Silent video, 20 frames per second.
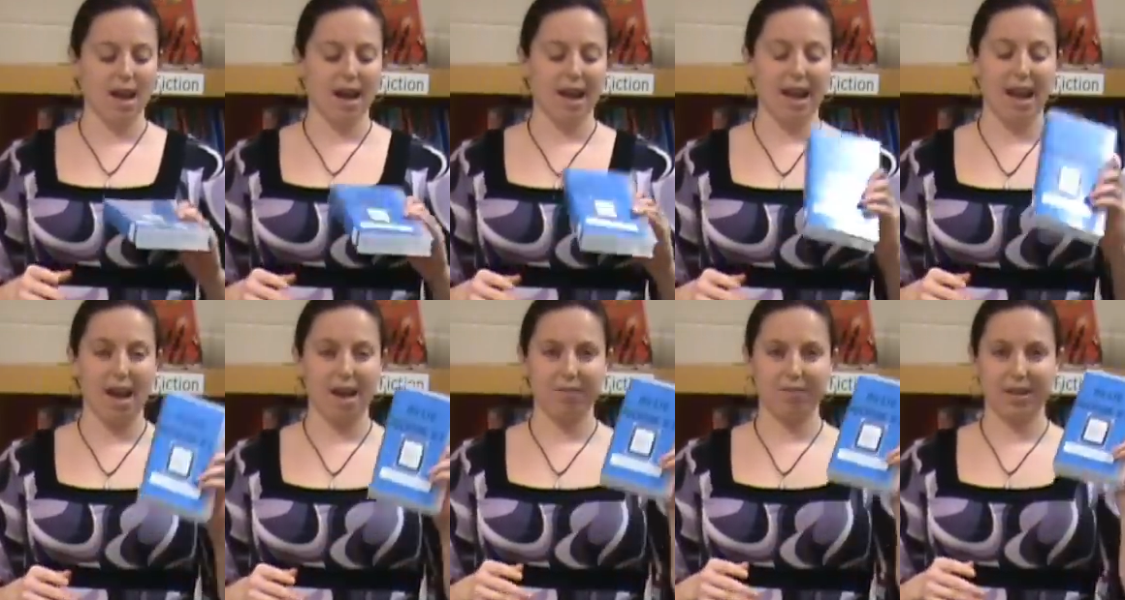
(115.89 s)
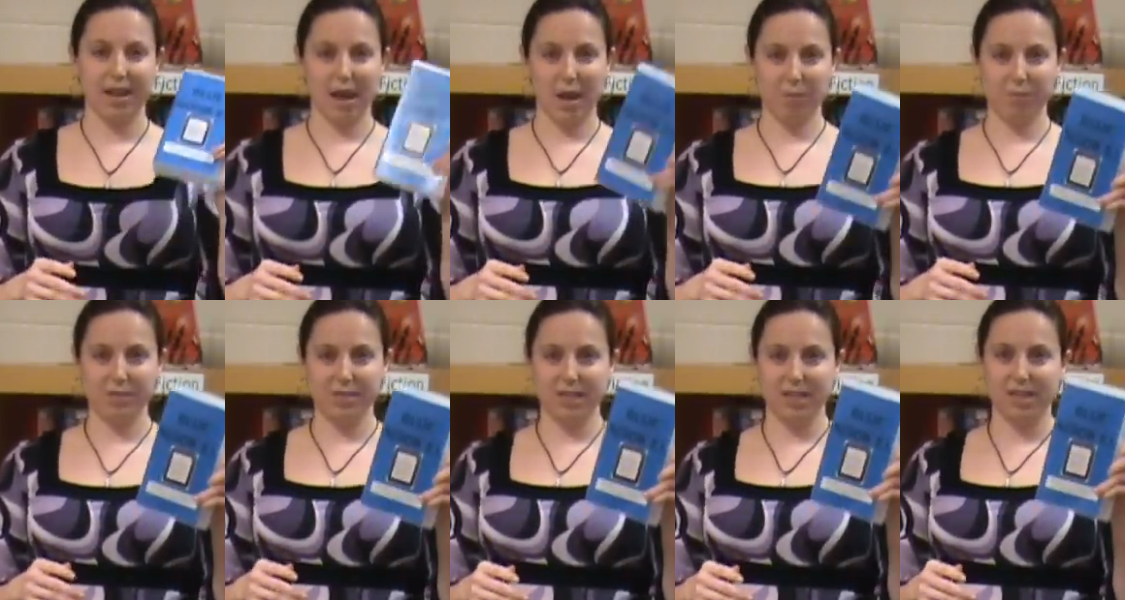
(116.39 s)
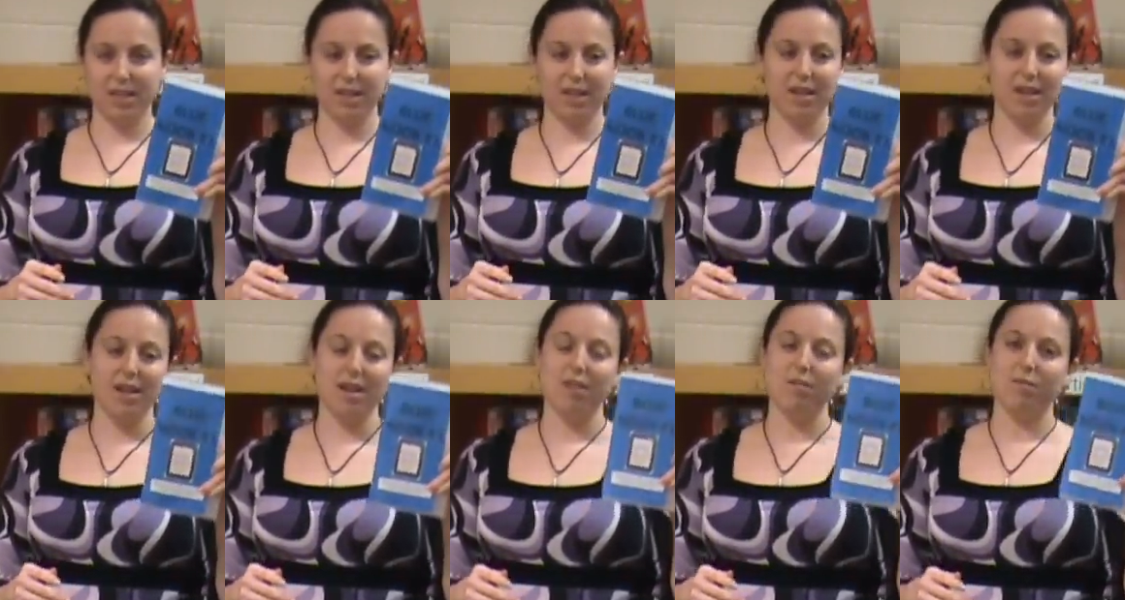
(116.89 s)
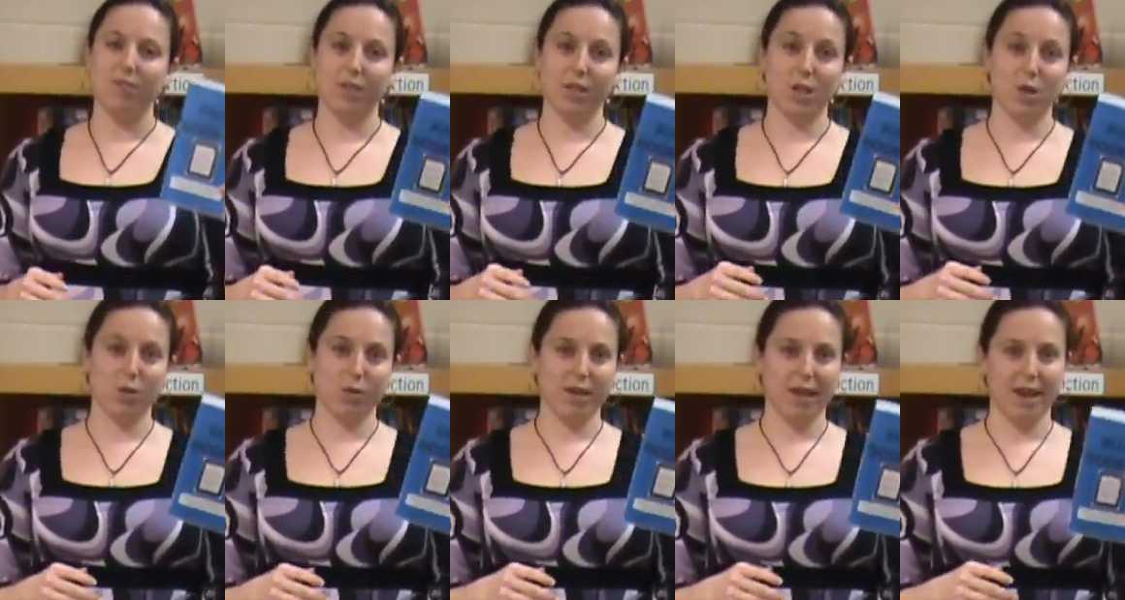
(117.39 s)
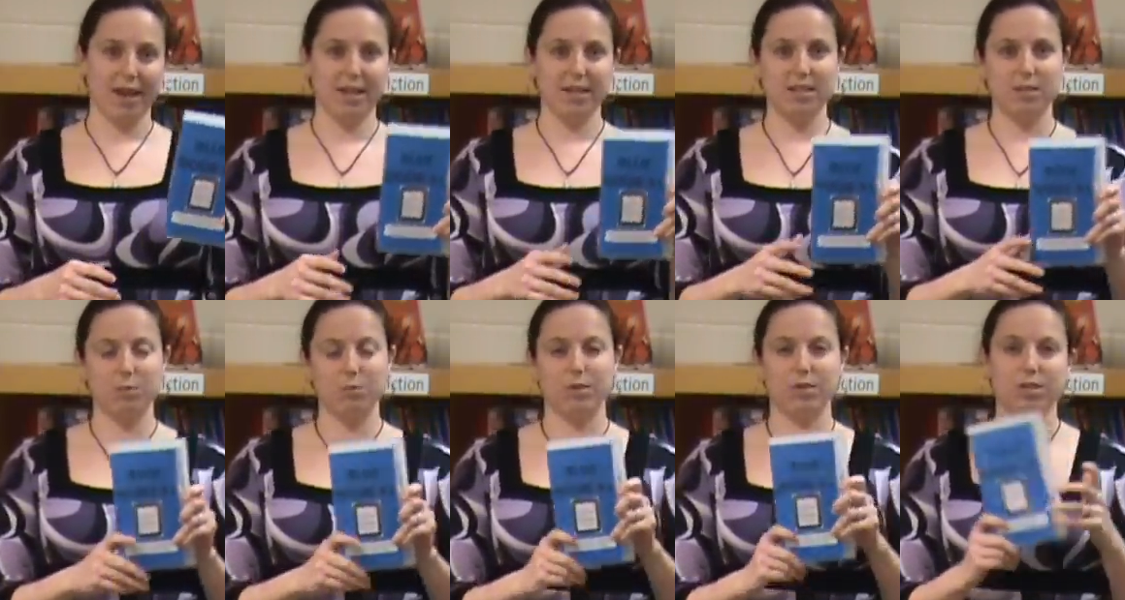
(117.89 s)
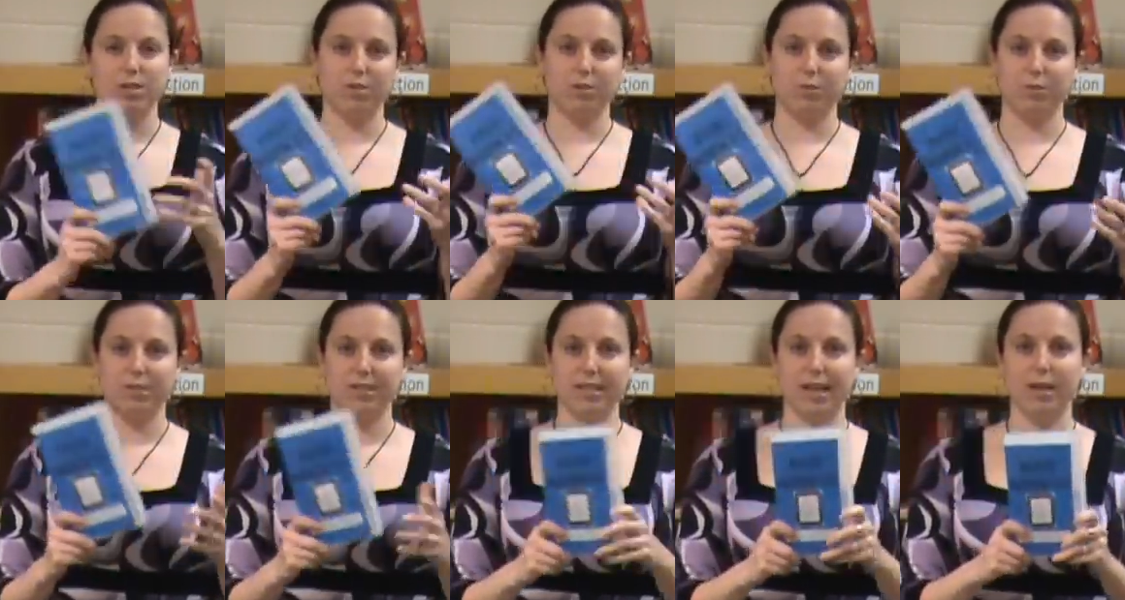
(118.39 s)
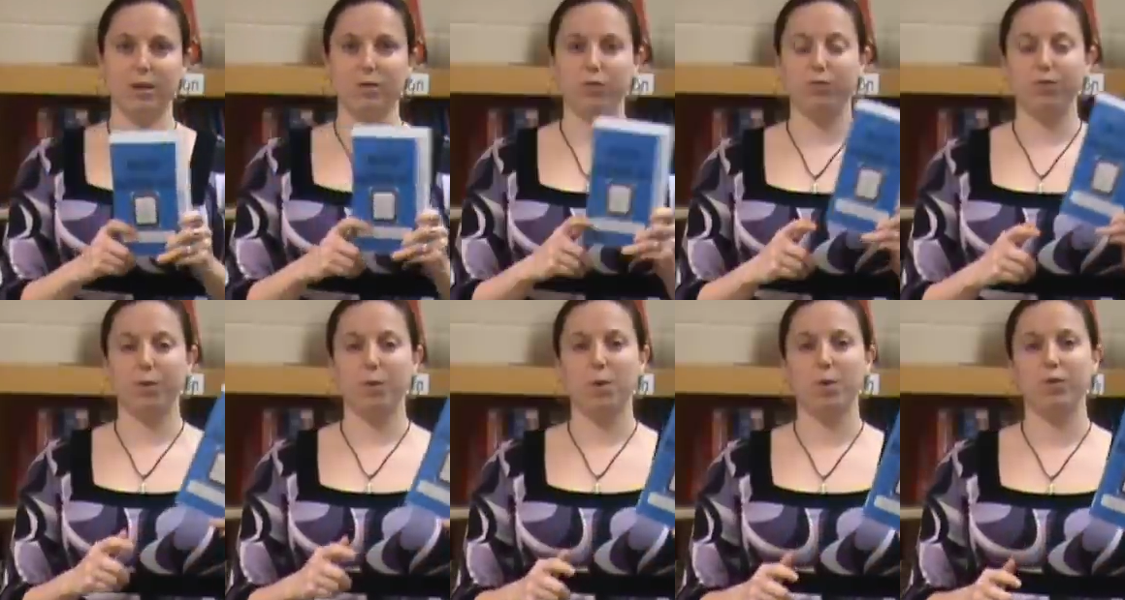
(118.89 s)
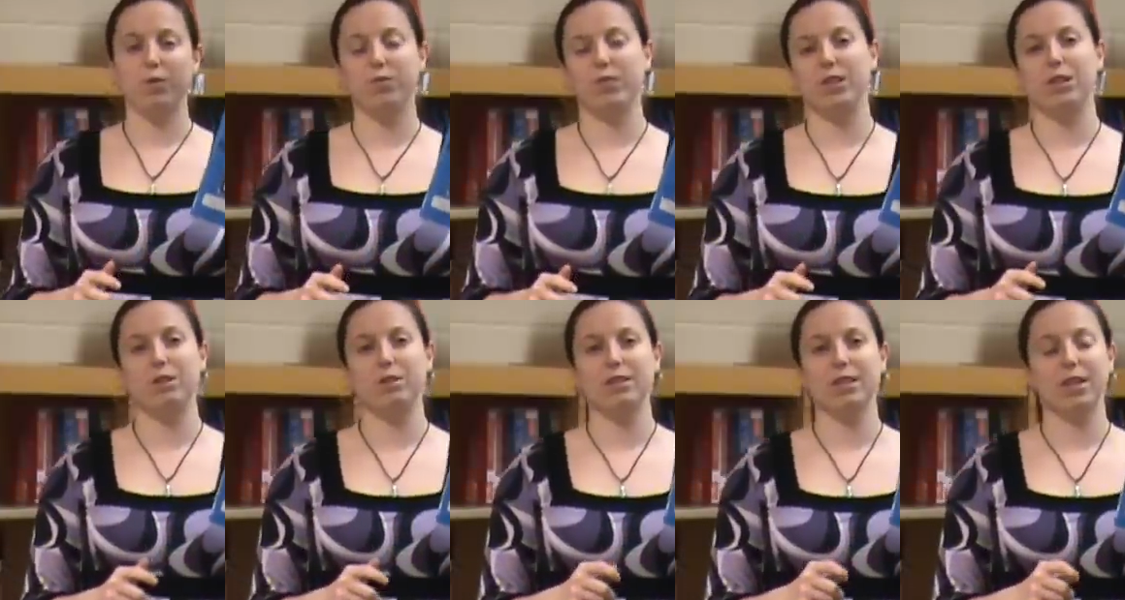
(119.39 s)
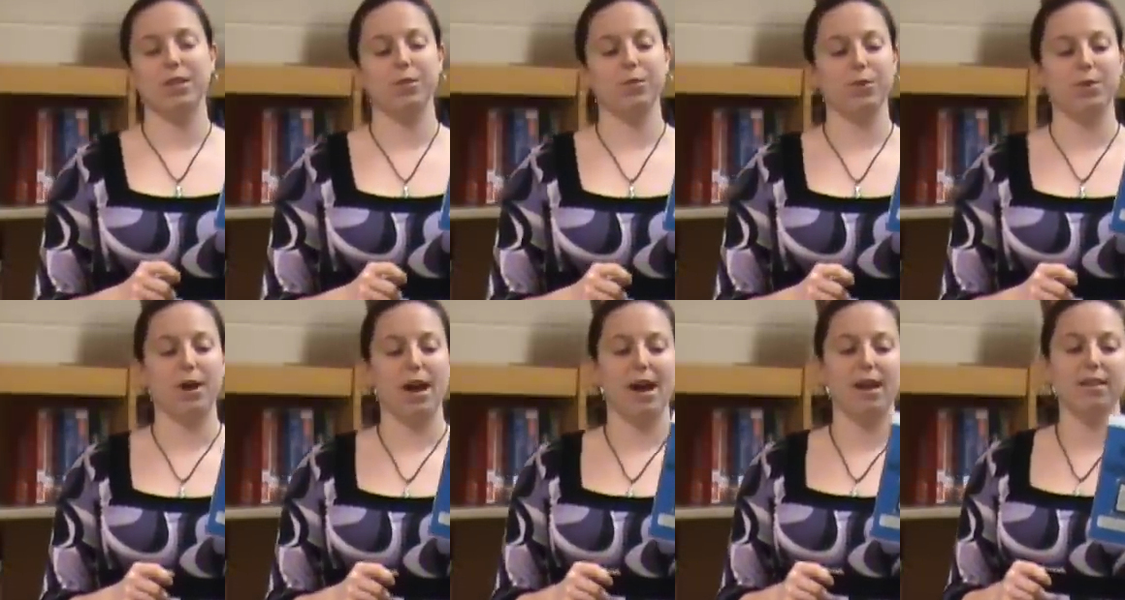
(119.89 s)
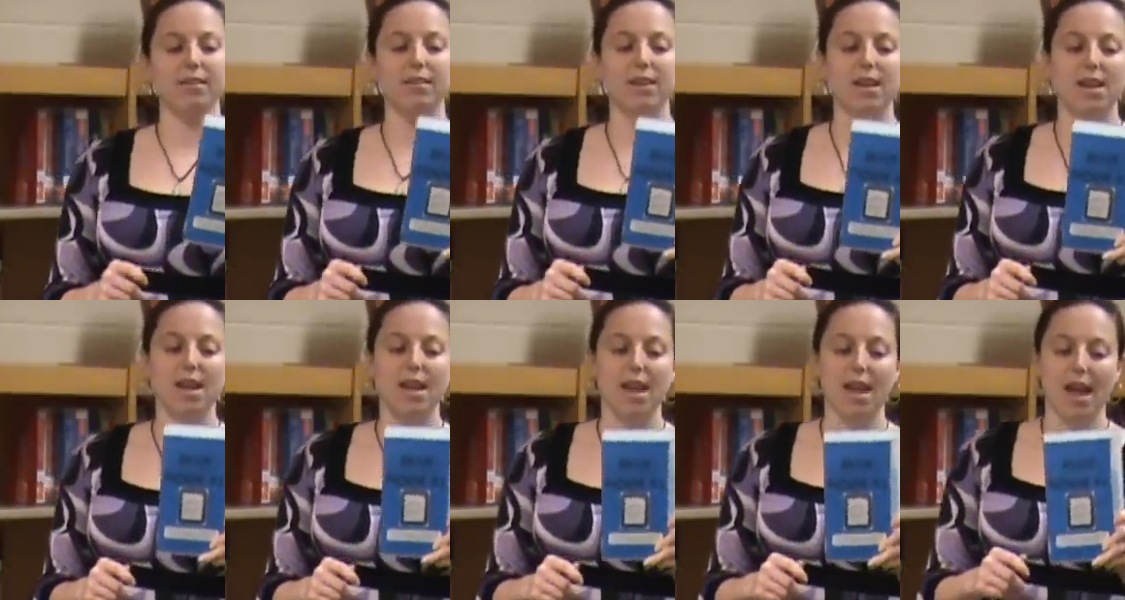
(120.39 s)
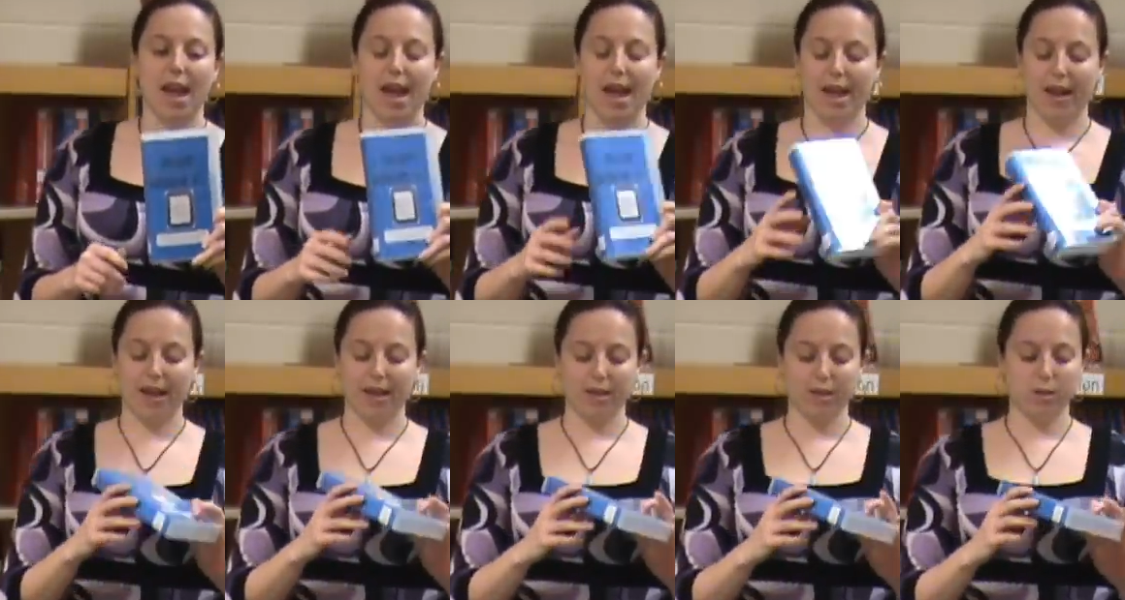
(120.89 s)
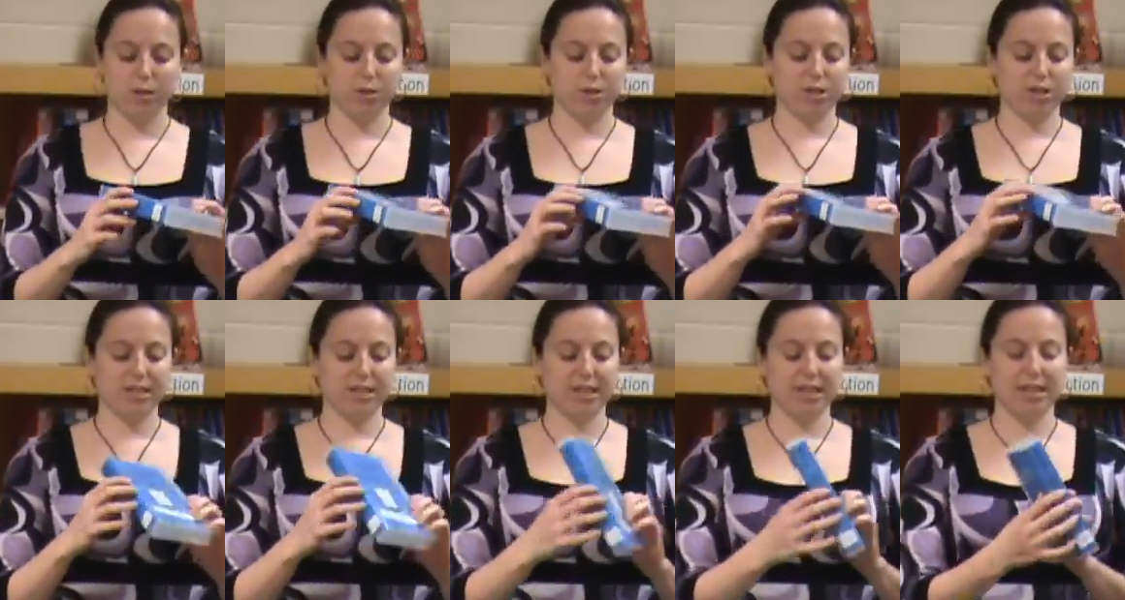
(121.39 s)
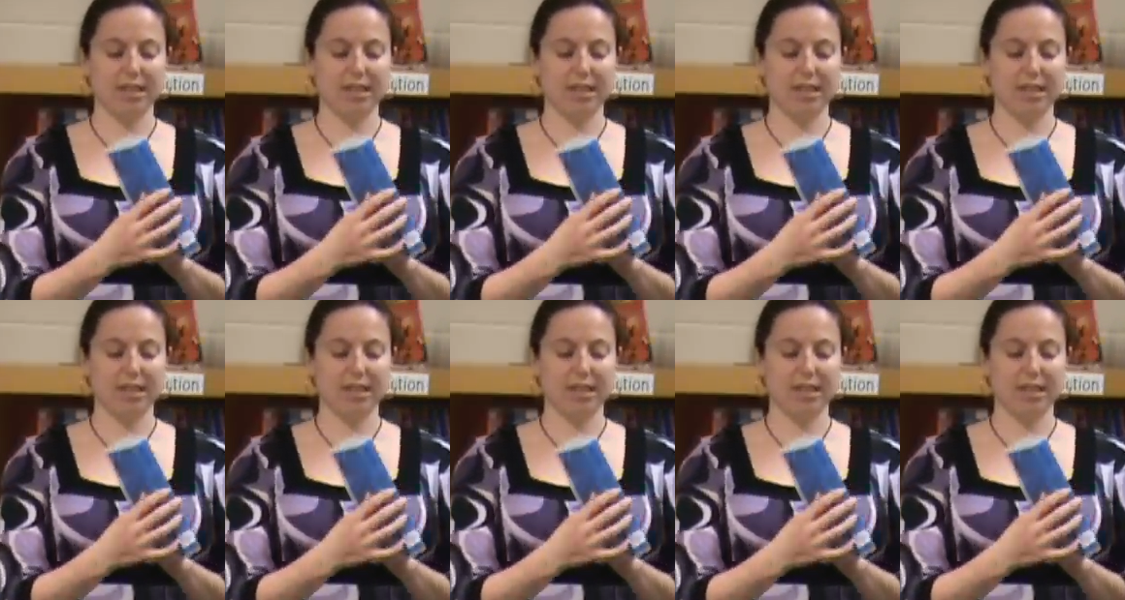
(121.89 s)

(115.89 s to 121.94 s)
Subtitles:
I have an empty video case, which recycled from old videos I threw out, and I use just